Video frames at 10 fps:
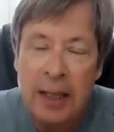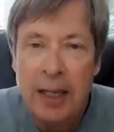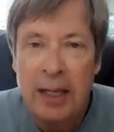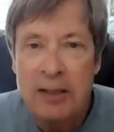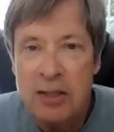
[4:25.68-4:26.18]

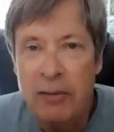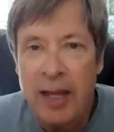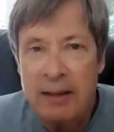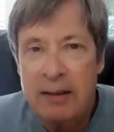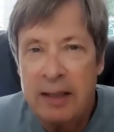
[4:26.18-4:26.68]
So
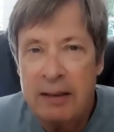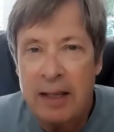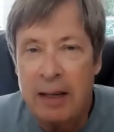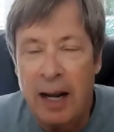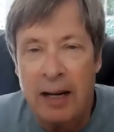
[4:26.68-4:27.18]
that,
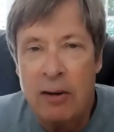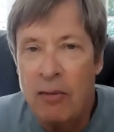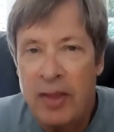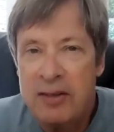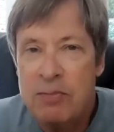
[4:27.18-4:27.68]
I don't know,
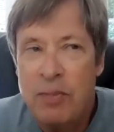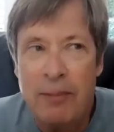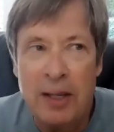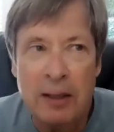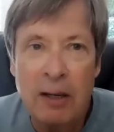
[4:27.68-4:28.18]
that's
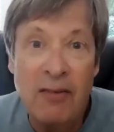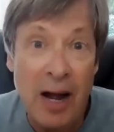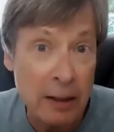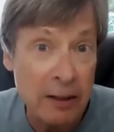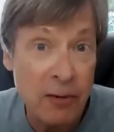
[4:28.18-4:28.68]
maybe a little
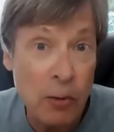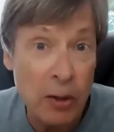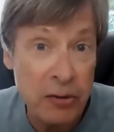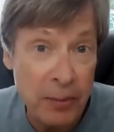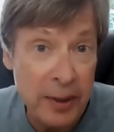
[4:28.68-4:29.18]
violent for
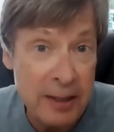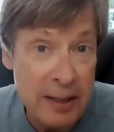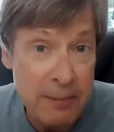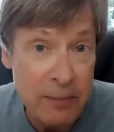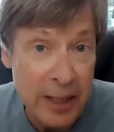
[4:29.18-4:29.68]
Walter
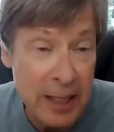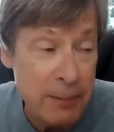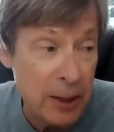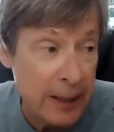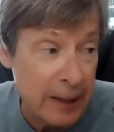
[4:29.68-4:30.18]
Mitty,
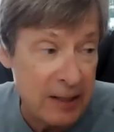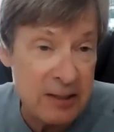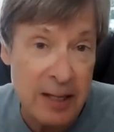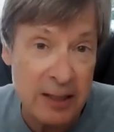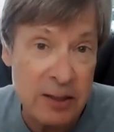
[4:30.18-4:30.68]
but
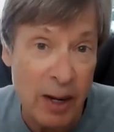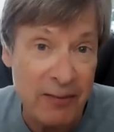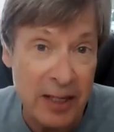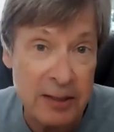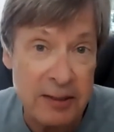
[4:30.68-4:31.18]
that's my
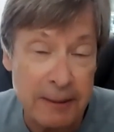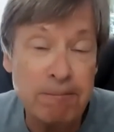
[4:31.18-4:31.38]
fantasy.